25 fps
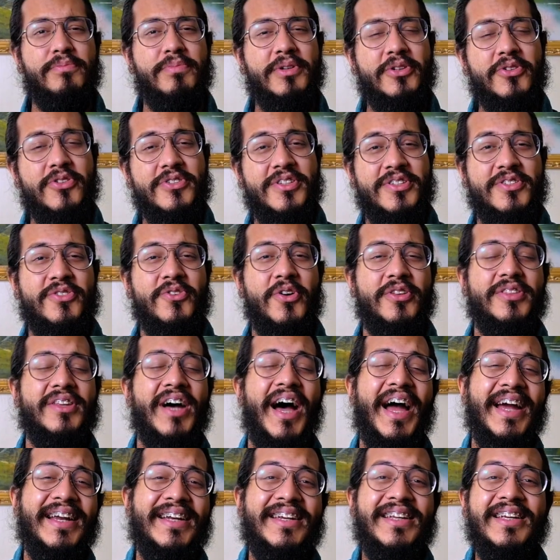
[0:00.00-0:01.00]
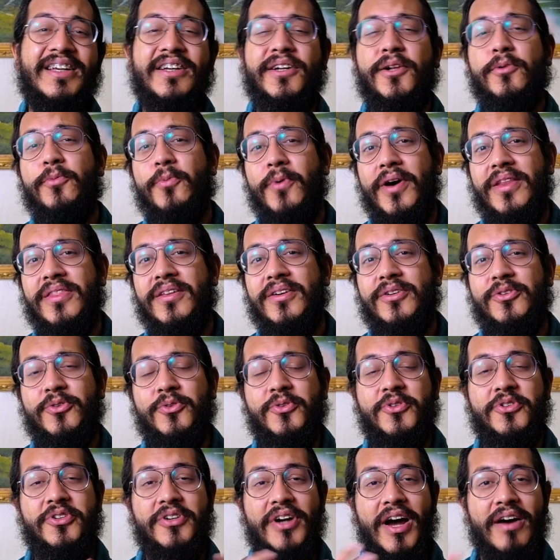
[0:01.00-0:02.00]
because it's not the ideal weather to
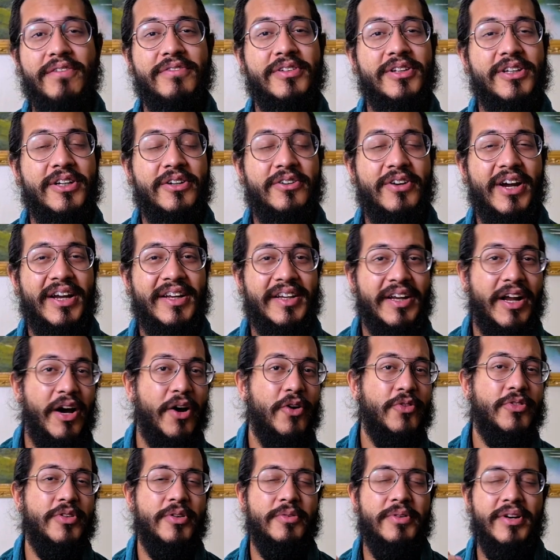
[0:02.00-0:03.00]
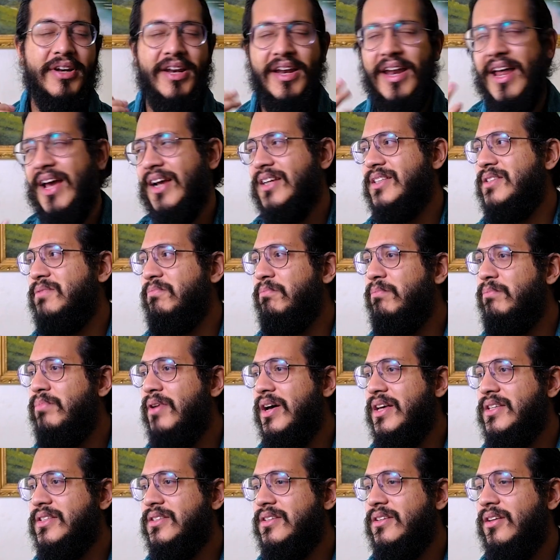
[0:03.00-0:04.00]
travel in right now, the next
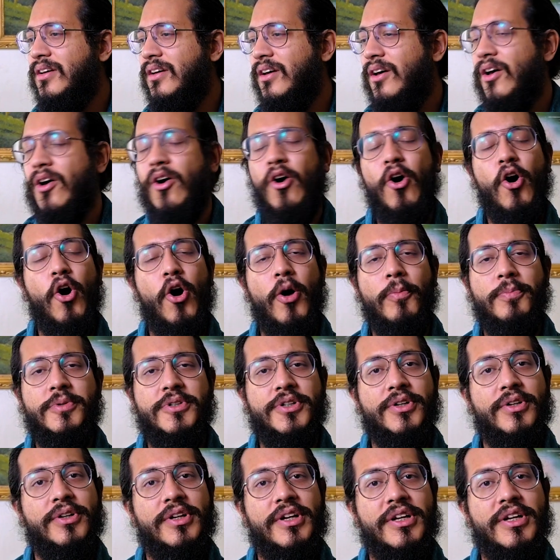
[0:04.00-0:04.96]
best option